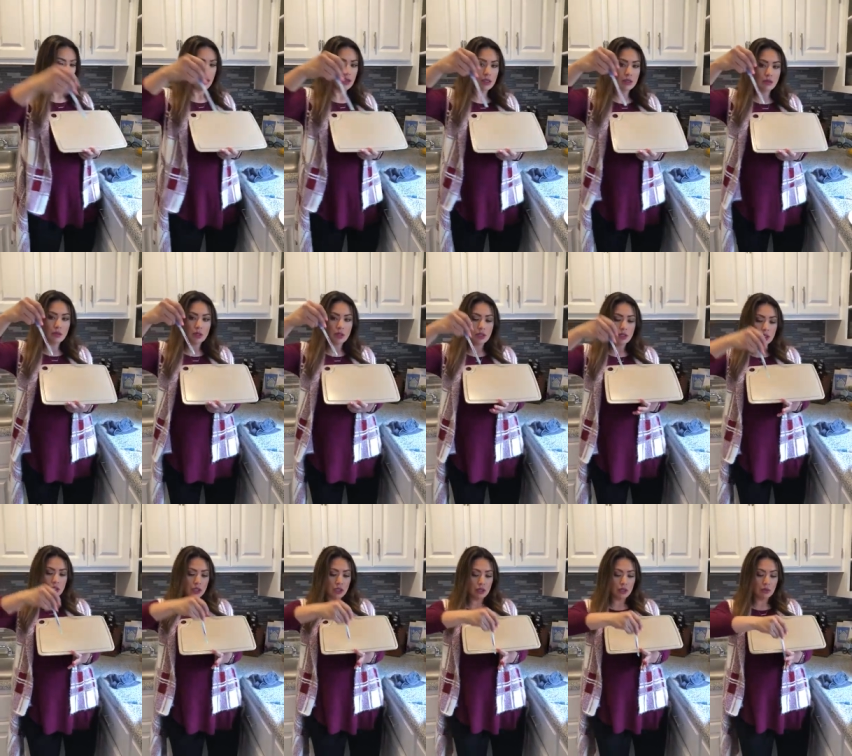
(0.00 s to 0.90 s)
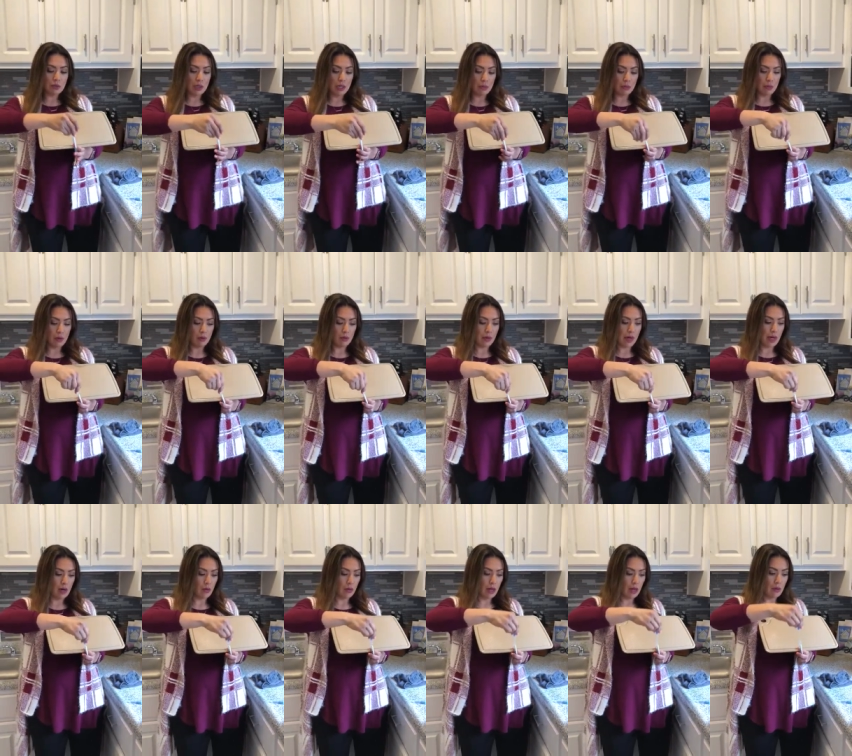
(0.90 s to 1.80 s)
this one can turn purple
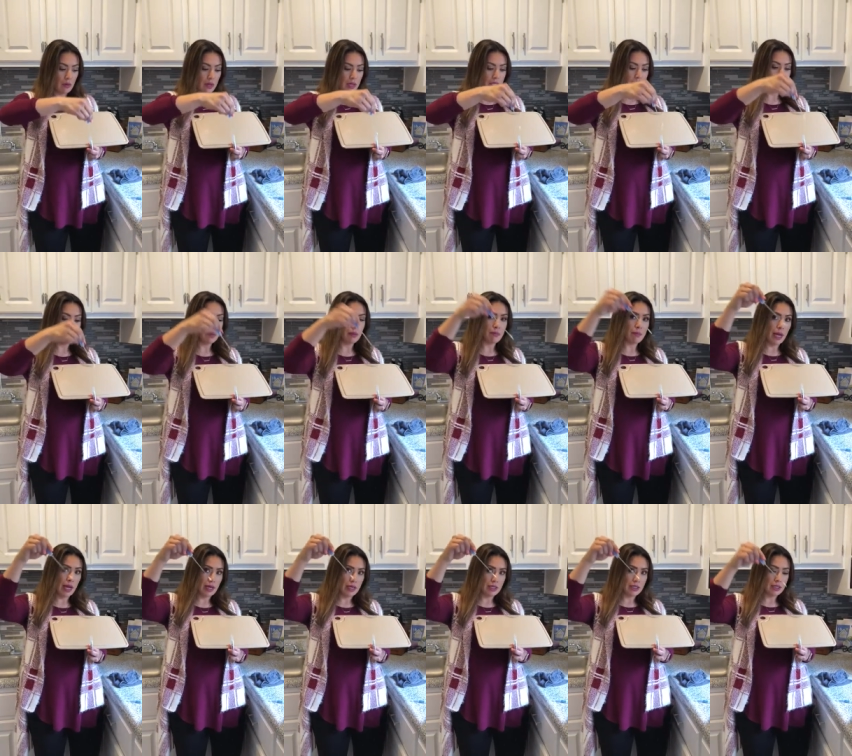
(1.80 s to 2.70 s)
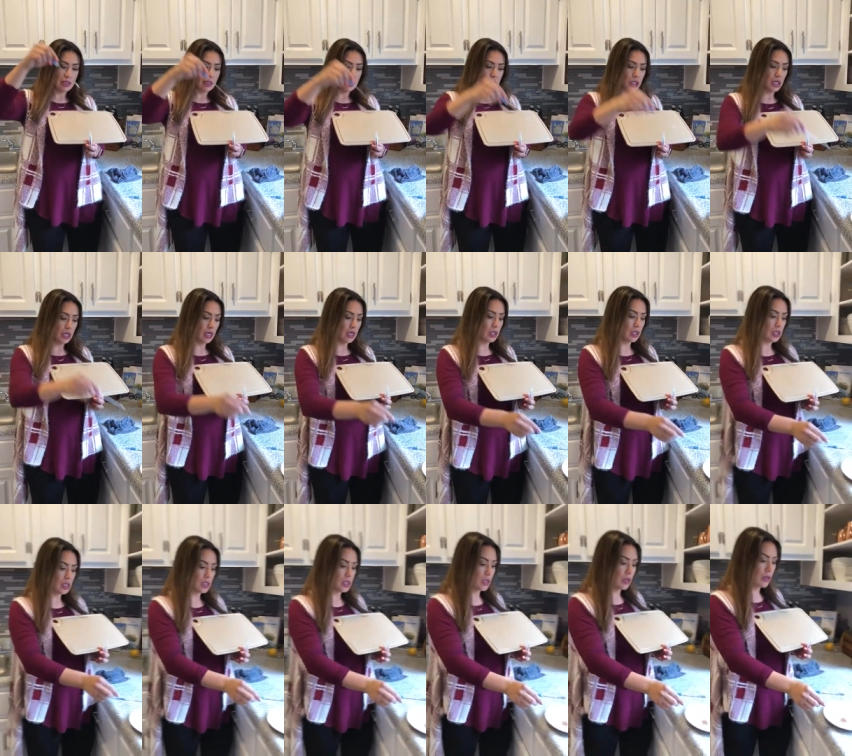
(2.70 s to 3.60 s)
right away when I dip it back into the chicken,
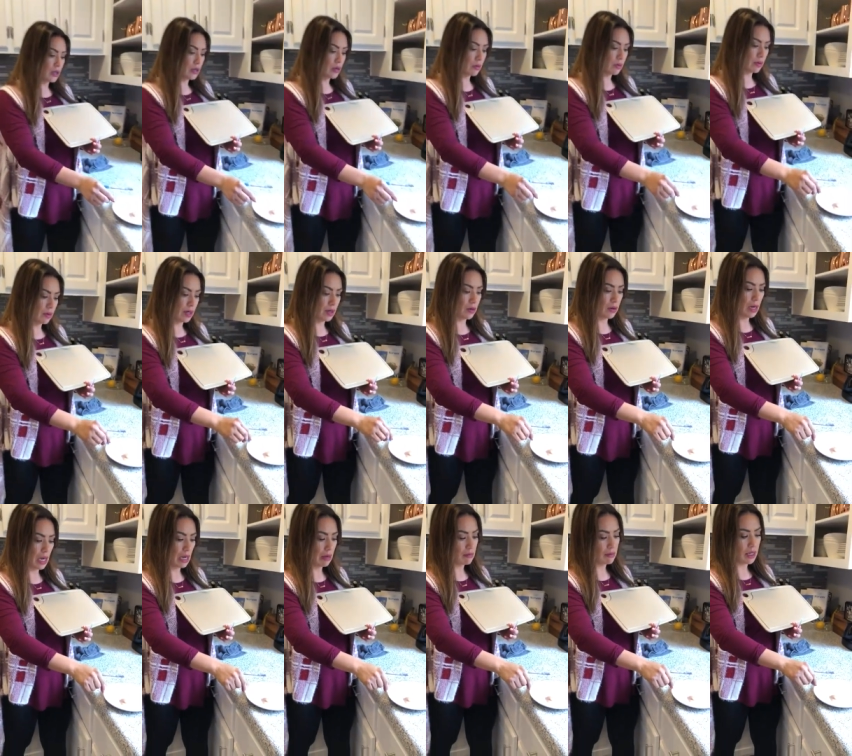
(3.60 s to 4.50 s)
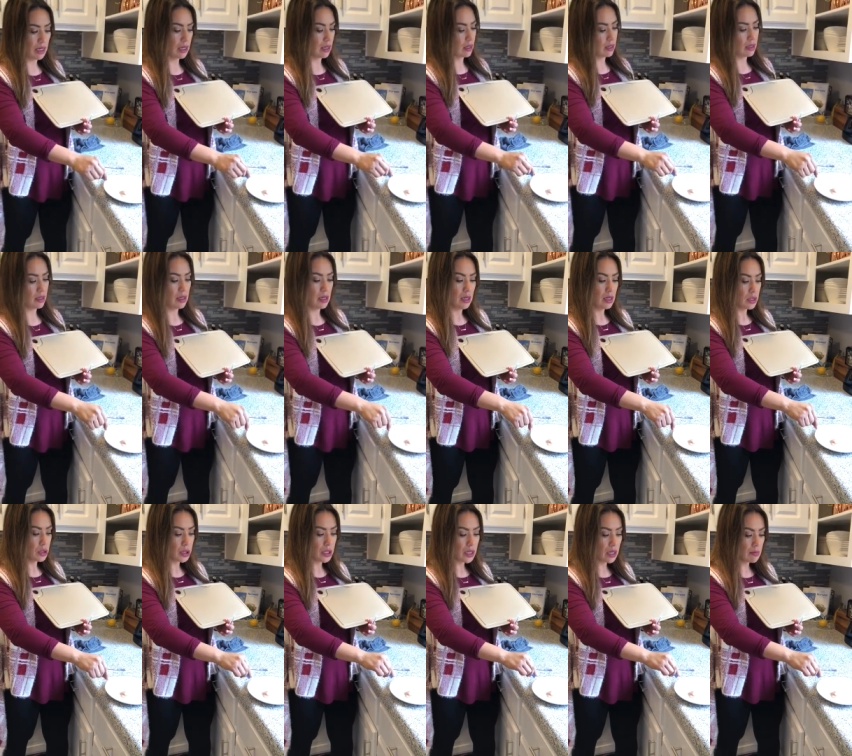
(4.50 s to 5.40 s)
just so you know I don't have like a
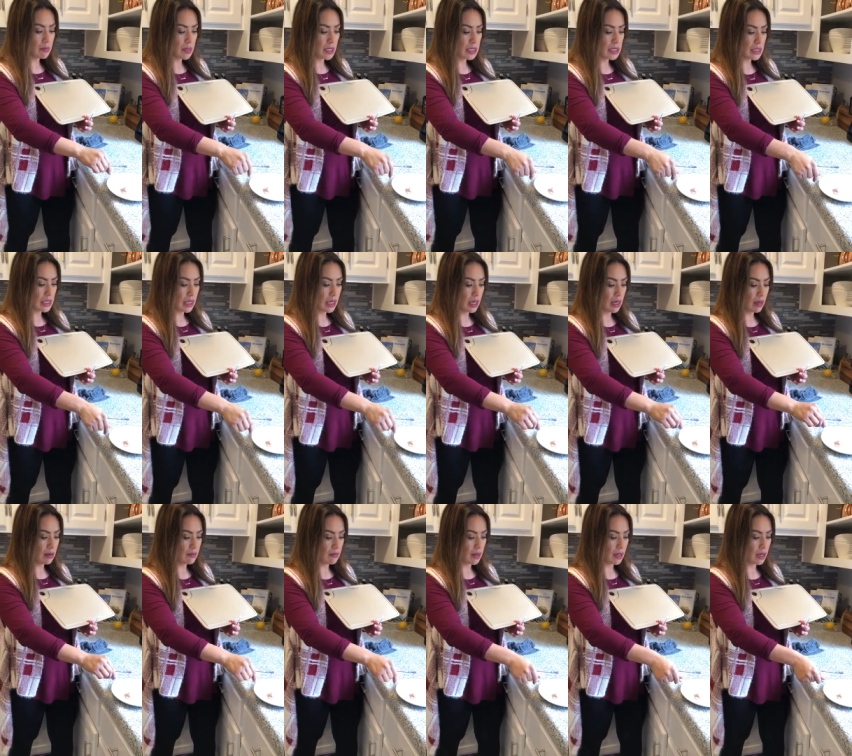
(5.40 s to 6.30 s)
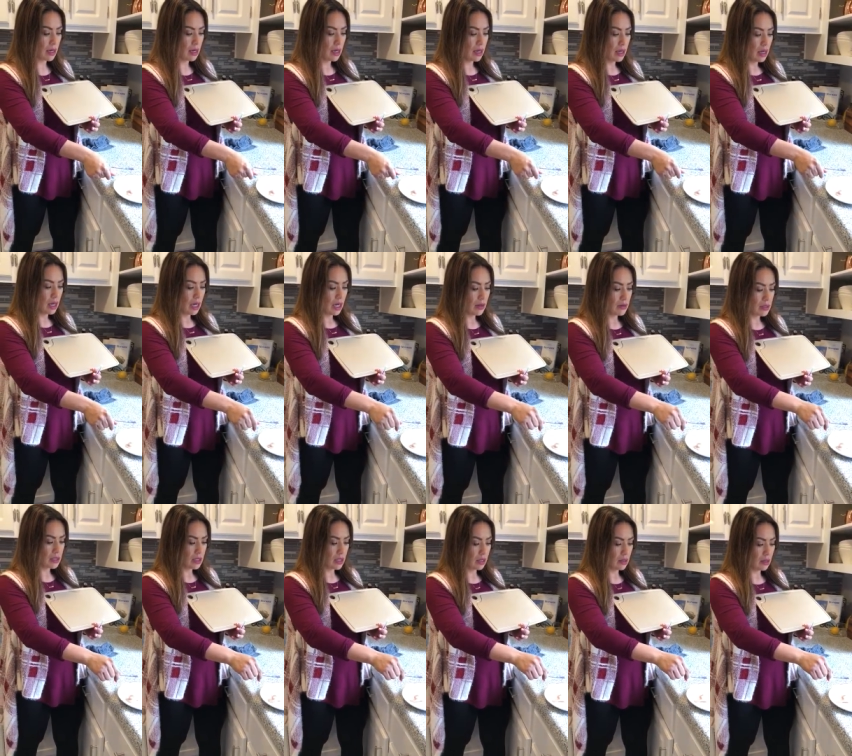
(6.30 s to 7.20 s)
trick up my sleeve and I
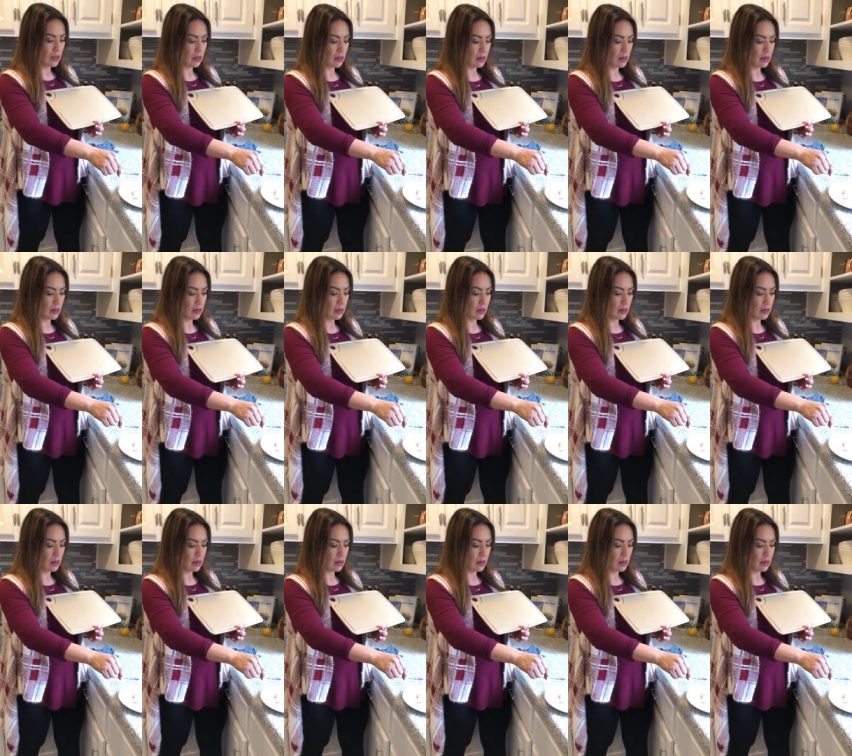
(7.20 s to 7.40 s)
was the